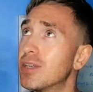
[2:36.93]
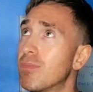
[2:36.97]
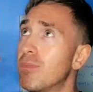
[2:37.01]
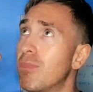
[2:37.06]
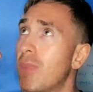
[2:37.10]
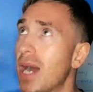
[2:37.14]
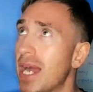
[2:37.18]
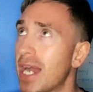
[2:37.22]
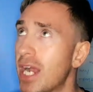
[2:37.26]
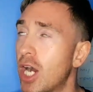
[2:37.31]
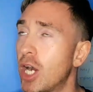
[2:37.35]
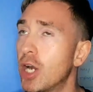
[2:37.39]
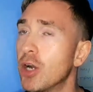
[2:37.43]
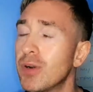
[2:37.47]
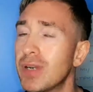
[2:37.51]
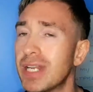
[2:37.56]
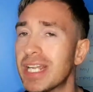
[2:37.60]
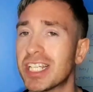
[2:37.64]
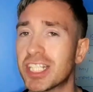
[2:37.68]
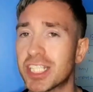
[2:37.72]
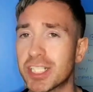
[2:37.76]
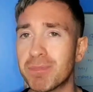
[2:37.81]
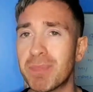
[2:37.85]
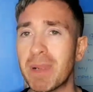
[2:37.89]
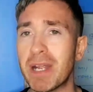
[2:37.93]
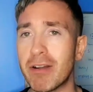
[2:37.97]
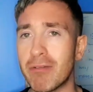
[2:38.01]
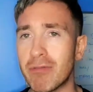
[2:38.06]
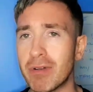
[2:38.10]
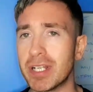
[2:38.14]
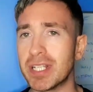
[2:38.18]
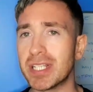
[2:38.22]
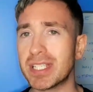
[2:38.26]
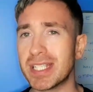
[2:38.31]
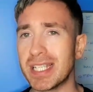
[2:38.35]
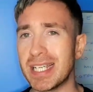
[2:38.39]
my own
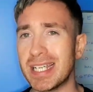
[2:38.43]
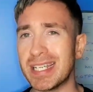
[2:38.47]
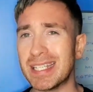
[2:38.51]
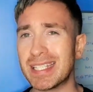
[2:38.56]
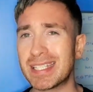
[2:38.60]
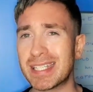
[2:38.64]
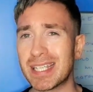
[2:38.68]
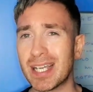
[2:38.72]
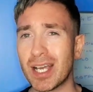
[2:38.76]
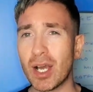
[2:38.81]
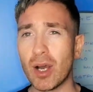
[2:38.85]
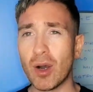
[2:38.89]
experiences